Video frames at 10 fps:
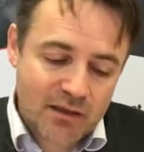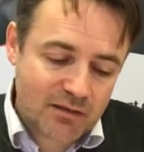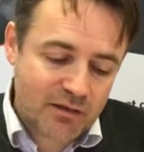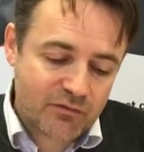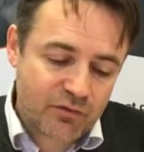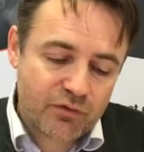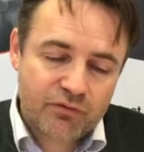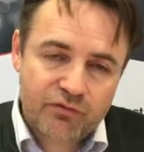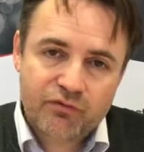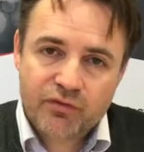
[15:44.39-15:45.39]
And then for the
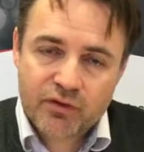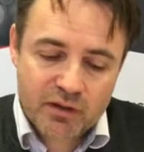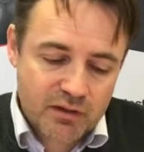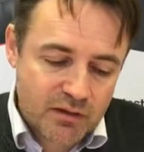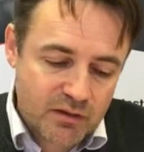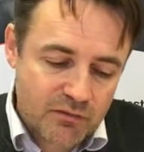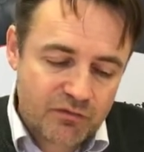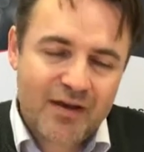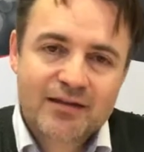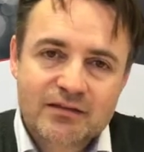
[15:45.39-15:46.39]

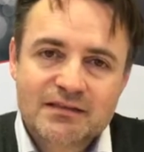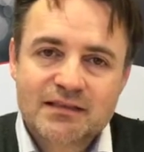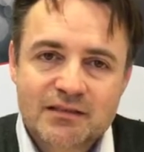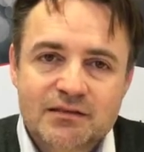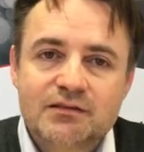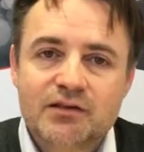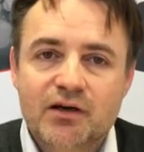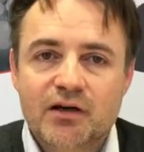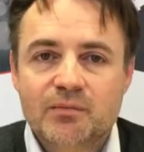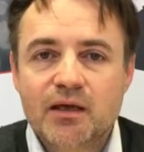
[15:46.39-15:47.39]
final setting
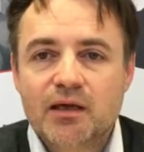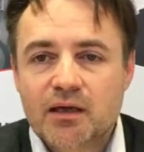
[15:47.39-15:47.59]
time